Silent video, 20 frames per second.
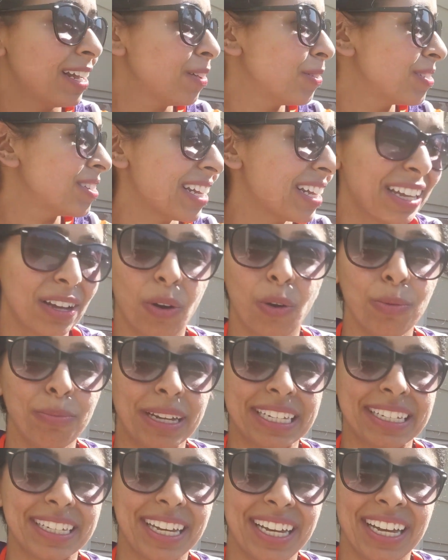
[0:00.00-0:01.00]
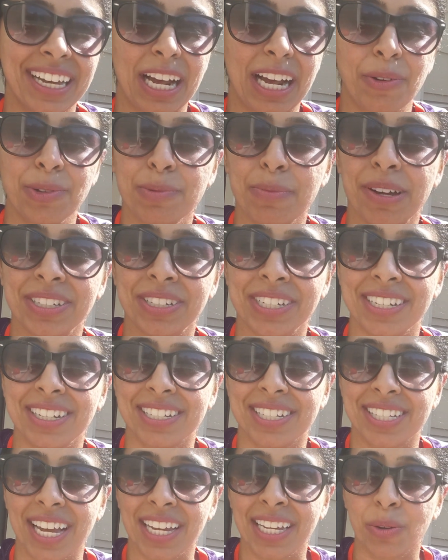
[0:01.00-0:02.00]
And I was like, oh my god, I was about to eat
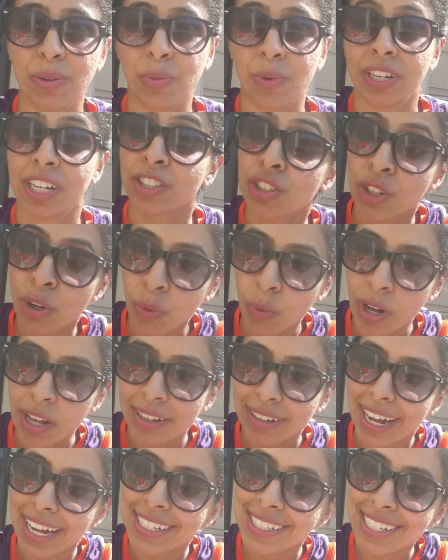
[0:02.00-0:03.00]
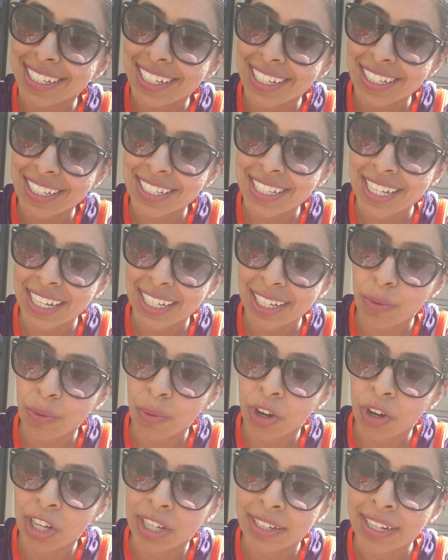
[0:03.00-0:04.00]
a second one. And you know what? I did eat a second
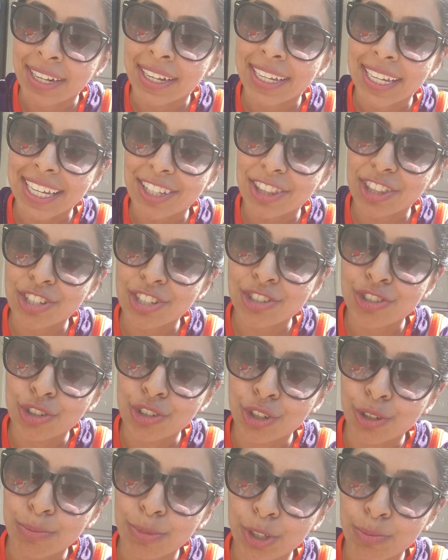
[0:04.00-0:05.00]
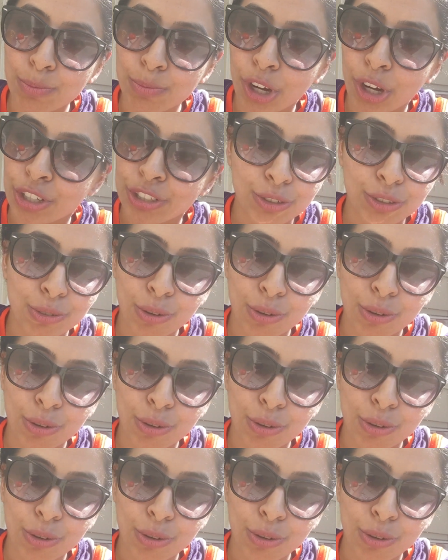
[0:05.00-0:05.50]
one. Eat the cinnamon bun.